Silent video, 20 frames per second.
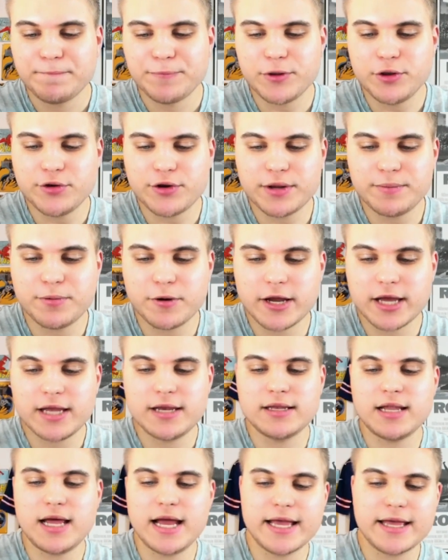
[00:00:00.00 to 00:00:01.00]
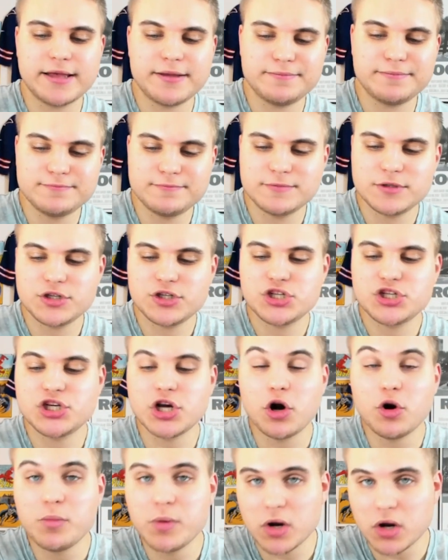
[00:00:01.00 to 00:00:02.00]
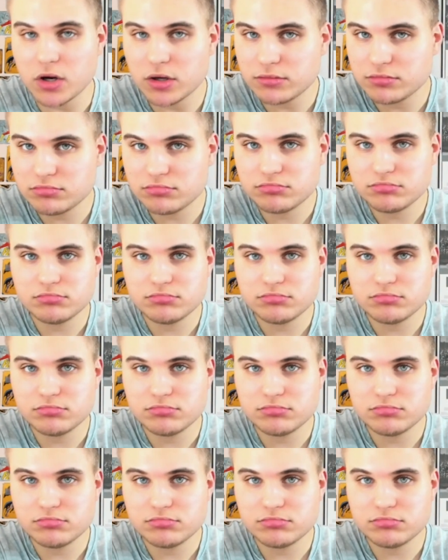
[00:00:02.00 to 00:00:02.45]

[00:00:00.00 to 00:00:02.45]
You could bring in, like, Schobert,